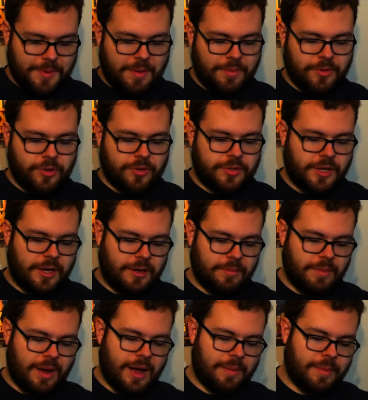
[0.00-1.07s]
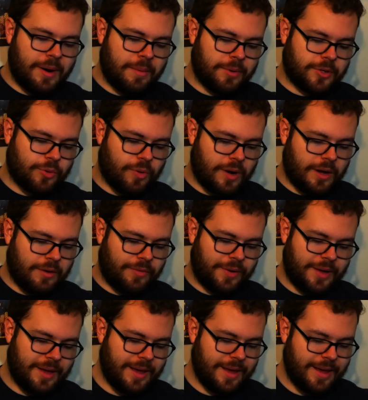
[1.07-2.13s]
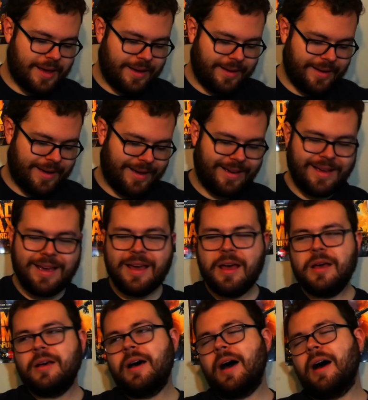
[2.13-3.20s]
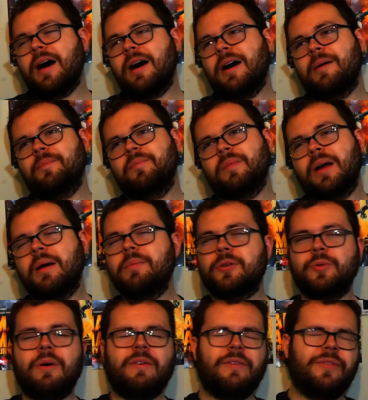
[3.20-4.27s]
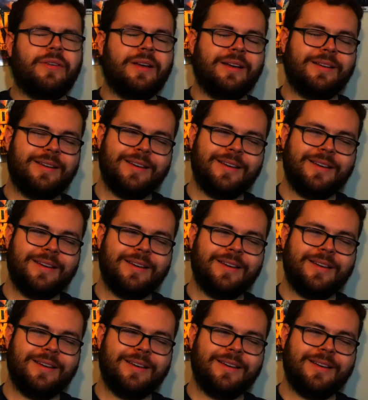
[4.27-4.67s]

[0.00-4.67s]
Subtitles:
my number 13. My number 12. My number 12.